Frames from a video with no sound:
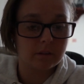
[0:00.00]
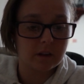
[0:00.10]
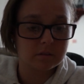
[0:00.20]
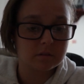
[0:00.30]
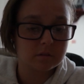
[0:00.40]

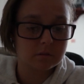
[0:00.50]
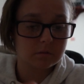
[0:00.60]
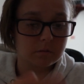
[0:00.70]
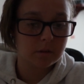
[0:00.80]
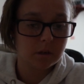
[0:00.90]
That's
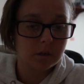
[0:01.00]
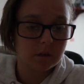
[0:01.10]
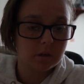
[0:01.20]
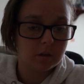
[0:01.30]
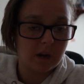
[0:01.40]

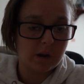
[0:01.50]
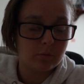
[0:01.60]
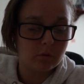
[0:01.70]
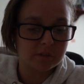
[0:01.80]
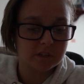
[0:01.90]

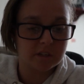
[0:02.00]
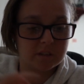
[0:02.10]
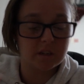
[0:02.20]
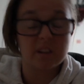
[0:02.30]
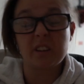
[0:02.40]
April, as you can
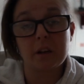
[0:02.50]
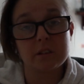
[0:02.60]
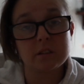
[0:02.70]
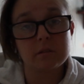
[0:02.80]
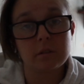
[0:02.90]
see,
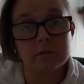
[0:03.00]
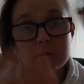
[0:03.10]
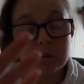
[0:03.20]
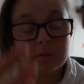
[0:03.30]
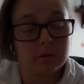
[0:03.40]
that's obviously
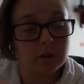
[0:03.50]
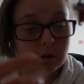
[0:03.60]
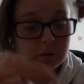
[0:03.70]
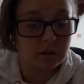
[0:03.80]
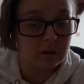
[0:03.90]
when the fucking
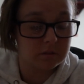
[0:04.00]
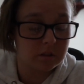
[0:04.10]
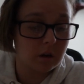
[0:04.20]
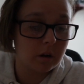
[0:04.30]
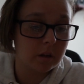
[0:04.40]
lockdown
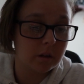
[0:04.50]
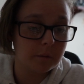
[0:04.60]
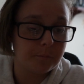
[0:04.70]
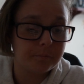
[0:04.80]
started.